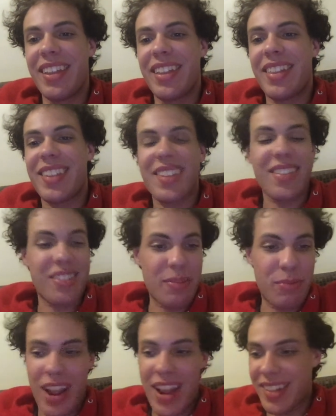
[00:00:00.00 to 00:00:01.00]
This is
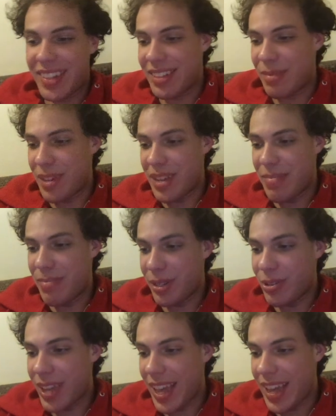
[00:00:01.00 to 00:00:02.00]
surprising to me, but
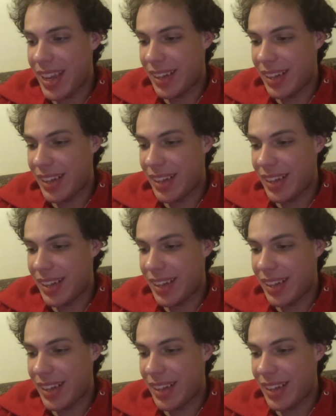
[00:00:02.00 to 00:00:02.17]
okay.